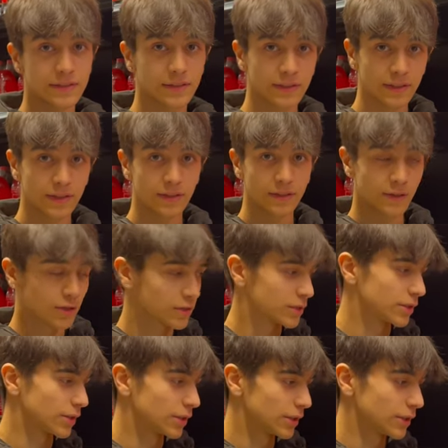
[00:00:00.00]
Italy,
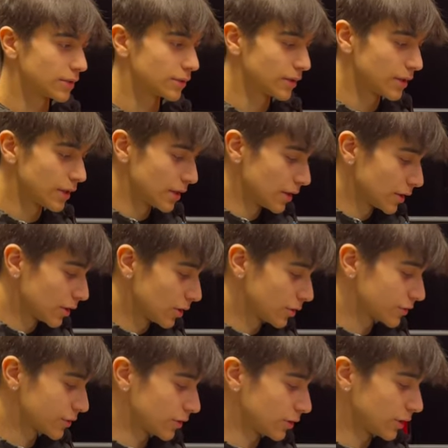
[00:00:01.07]
Coca-Cola
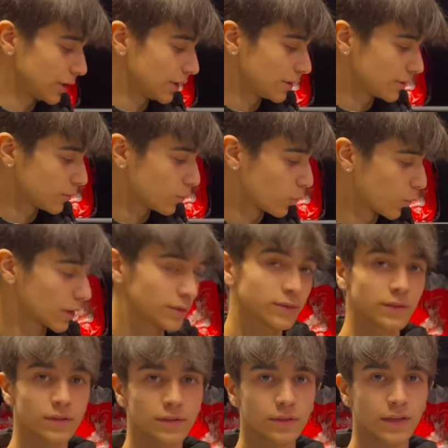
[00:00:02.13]
costs only
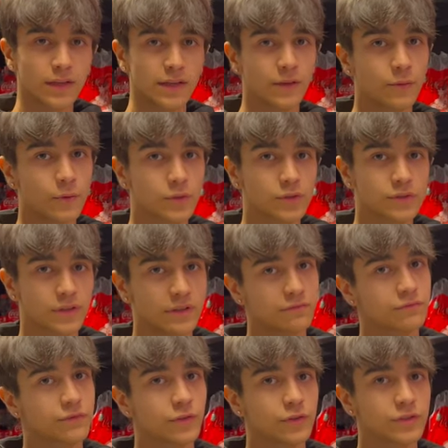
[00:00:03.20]

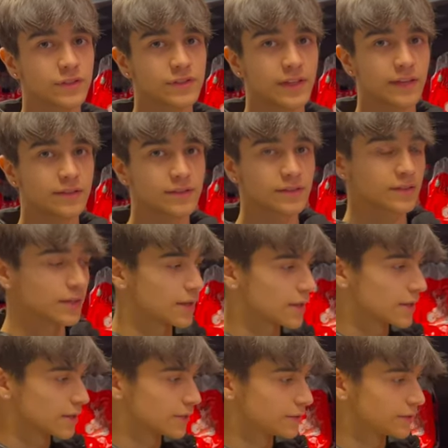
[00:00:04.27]
€1.40,
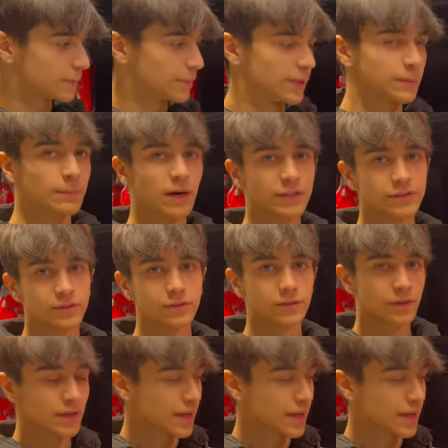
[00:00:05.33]
the big bottle.